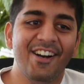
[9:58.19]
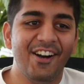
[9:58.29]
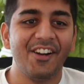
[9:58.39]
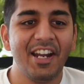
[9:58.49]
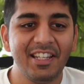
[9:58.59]

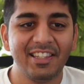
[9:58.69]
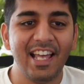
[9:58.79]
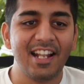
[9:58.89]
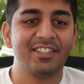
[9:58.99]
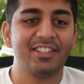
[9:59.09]
All right,
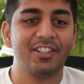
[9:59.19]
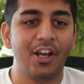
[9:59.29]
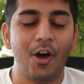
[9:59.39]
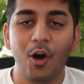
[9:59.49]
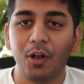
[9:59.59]
that's
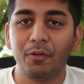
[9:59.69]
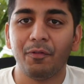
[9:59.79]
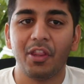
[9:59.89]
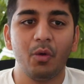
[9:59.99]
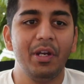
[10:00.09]
all
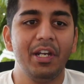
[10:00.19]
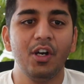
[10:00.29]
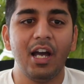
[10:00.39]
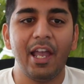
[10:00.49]
for the video.